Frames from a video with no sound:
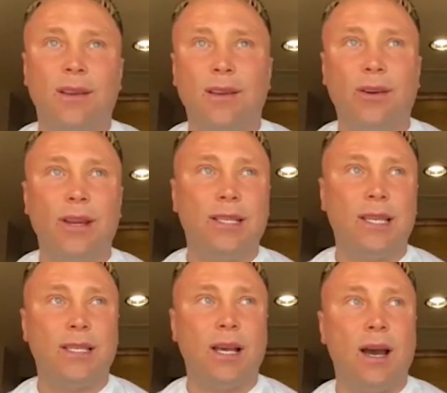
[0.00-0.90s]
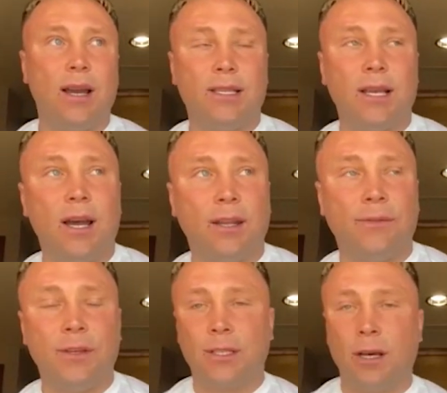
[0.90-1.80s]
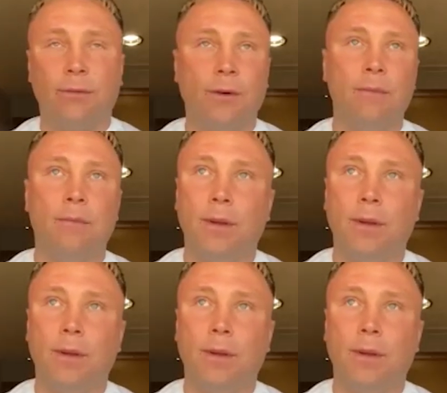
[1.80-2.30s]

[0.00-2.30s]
you know, it's harder for yourself then.